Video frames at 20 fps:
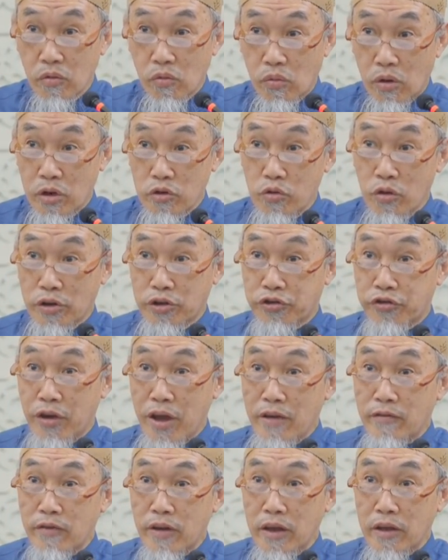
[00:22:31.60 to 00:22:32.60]
While you are
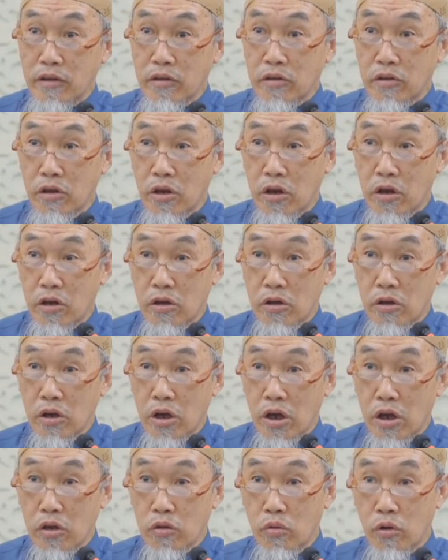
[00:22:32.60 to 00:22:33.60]
traveling,
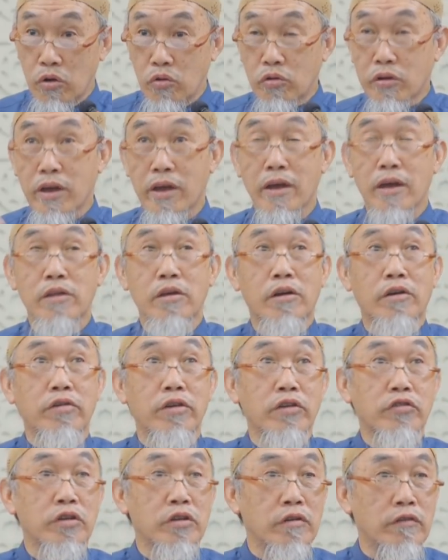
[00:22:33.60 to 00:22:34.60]
you are looking at the
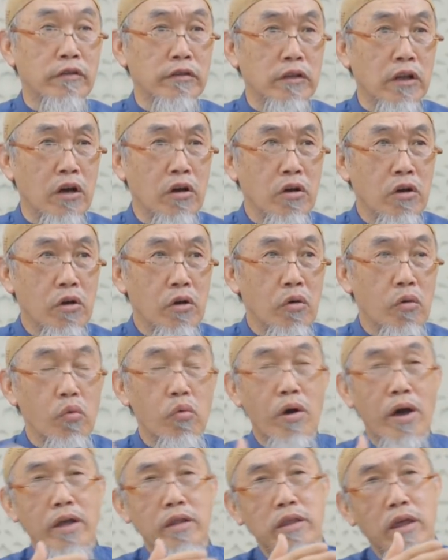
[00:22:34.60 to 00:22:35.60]
creation of Allah.
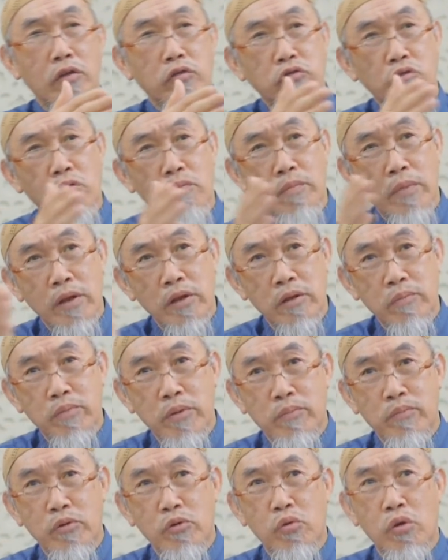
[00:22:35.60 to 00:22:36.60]
Why there are so many
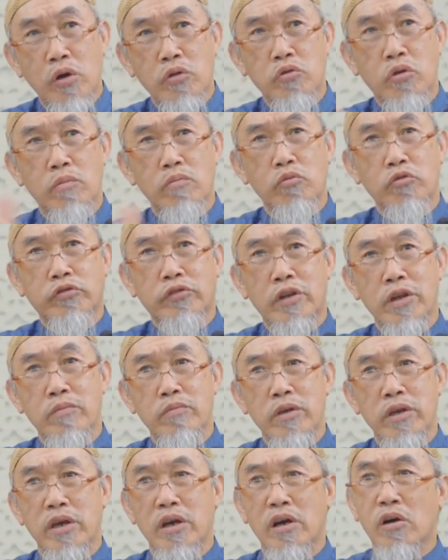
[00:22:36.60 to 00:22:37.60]
people who are not
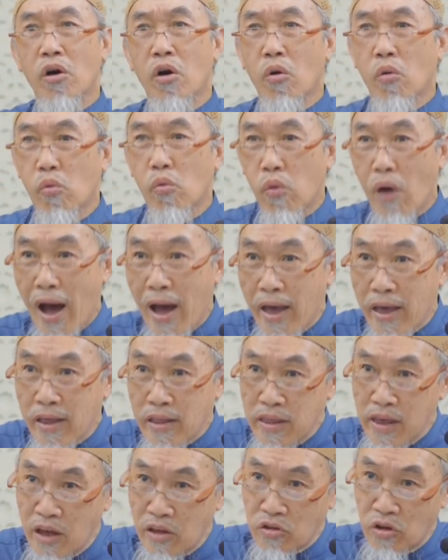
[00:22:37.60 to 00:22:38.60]
Muslim here?
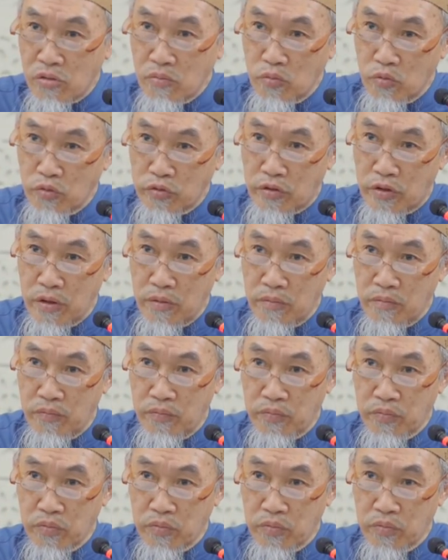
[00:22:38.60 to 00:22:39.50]
Why they are not Muslim?